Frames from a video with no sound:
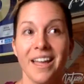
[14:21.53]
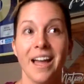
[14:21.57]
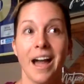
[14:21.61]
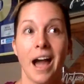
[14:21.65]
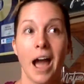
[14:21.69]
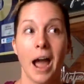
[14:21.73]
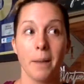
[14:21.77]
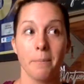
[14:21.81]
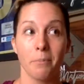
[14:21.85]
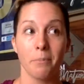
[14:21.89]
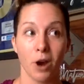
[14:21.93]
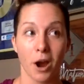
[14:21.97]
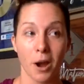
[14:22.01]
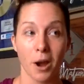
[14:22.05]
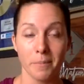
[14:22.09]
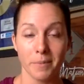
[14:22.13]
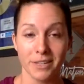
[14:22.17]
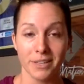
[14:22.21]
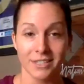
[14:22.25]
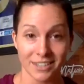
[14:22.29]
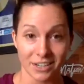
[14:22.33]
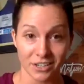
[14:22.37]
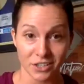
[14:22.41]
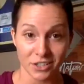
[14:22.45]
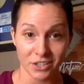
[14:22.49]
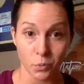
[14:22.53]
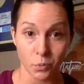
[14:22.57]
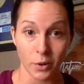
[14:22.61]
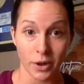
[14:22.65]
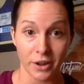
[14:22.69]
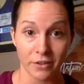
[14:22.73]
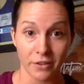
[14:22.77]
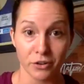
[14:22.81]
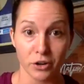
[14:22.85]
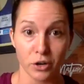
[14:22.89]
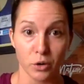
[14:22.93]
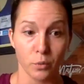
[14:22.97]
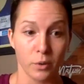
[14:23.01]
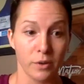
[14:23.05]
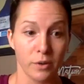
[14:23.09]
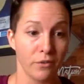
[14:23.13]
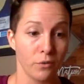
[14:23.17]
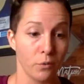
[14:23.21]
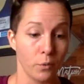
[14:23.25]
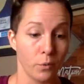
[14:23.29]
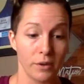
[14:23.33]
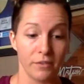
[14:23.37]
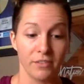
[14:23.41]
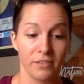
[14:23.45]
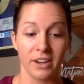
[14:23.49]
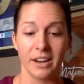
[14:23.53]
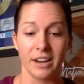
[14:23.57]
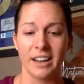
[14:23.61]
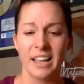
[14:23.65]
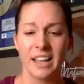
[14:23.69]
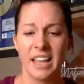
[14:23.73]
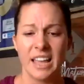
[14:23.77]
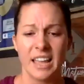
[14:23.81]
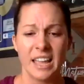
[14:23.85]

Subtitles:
I promise there's a way for you to weave it in.